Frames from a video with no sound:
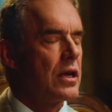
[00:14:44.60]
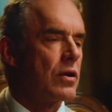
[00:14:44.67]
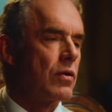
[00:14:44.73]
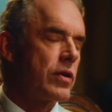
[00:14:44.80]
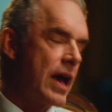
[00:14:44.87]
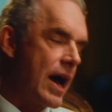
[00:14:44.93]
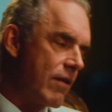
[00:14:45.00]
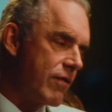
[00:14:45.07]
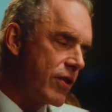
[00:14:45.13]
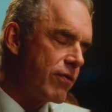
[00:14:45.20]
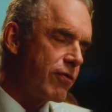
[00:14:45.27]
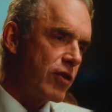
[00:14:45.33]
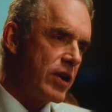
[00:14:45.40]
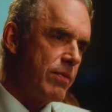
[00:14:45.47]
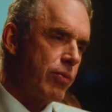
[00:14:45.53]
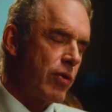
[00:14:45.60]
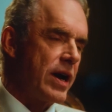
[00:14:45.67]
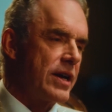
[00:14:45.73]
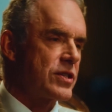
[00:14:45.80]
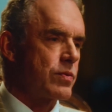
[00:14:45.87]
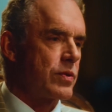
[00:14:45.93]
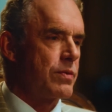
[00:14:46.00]
you know, you have the Free
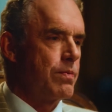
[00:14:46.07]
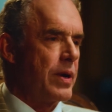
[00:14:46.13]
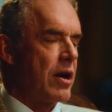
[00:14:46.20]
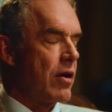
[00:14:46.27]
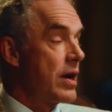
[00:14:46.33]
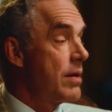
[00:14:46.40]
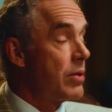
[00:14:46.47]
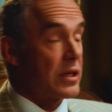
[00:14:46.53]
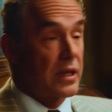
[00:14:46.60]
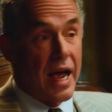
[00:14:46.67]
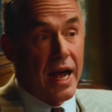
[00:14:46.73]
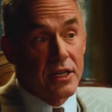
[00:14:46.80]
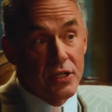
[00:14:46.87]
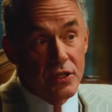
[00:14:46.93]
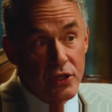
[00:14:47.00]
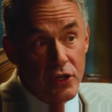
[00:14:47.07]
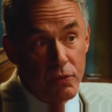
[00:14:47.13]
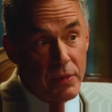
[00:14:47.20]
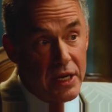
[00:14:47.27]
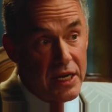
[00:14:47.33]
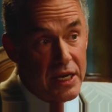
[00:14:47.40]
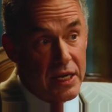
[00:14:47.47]
Press with Barry, but that's new
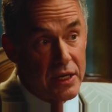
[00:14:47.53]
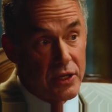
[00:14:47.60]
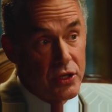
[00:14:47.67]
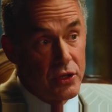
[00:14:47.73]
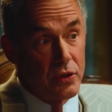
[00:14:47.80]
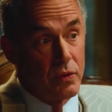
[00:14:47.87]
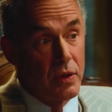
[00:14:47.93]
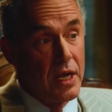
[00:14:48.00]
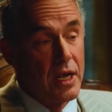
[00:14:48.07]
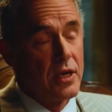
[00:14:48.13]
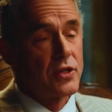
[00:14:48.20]
media too.